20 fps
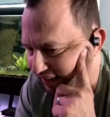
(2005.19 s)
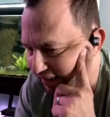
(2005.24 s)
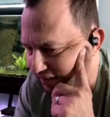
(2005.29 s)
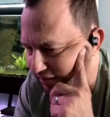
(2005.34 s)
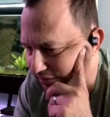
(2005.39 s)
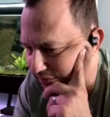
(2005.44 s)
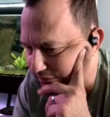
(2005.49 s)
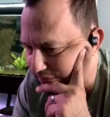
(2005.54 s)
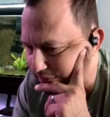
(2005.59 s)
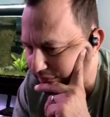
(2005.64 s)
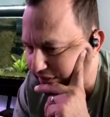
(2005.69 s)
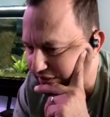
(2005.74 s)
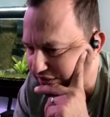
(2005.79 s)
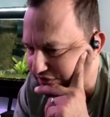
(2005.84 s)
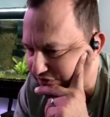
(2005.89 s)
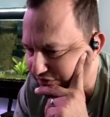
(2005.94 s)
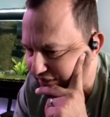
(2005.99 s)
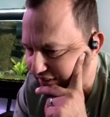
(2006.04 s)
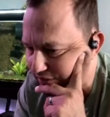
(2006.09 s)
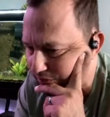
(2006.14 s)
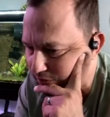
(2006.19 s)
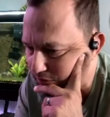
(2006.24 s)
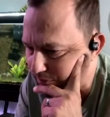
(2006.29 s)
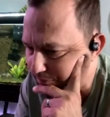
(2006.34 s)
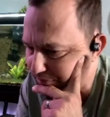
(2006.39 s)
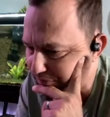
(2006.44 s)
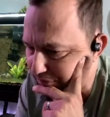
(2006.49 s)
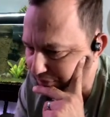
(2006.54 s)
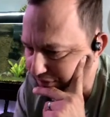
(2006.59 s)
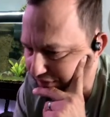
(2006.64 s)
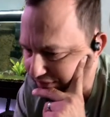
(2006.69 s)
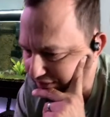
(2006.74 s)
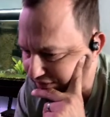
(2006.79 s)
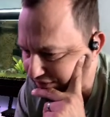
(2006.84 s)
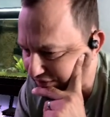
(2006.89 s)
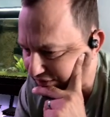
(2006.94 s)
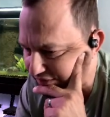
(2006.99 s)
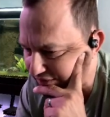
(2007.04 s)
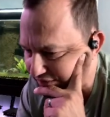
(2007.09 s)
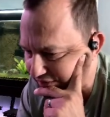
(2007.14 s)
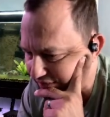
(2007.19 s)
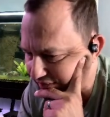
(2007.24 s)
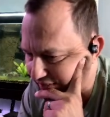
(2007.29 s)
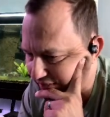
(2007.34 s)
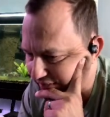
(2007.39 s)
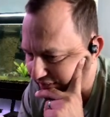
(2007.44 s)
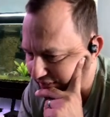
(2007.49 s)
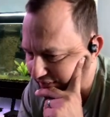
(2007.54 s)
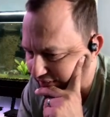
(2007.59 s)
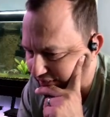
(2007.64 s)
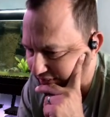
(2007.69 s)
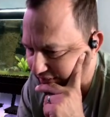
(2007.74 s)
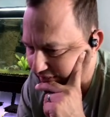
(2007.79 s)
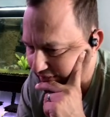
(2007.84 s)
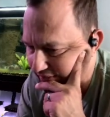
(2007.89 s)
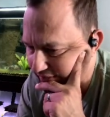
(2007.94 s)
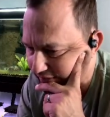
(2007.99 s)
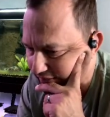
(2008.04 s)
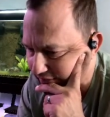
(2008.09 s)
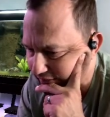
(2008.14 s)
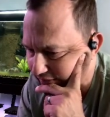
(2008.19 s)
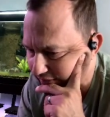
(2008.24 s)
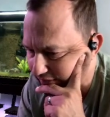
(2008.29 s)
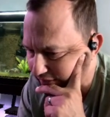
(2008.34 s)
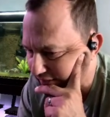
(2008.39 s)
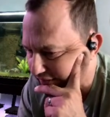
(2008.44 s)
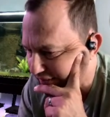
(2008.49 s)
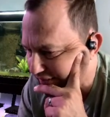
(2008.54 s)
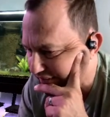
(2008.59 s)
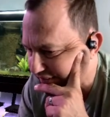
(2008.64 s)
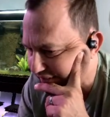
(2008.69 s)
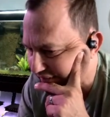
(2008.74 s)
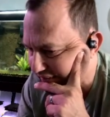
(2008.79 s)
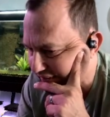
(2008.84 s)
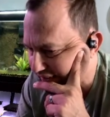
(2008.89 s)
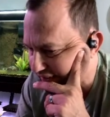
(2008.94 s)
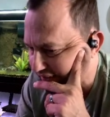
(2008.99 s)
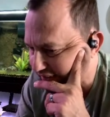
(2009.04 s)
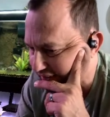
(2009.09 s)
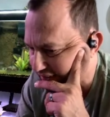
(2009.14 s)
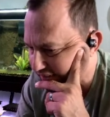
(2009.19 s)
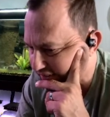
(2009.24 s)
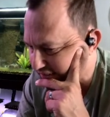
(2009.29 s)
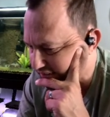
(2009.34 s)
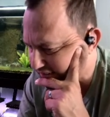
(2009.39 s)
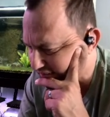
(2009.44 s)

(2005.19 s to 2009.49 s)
I don't want to watch a video while I'm doing this. Let's see here.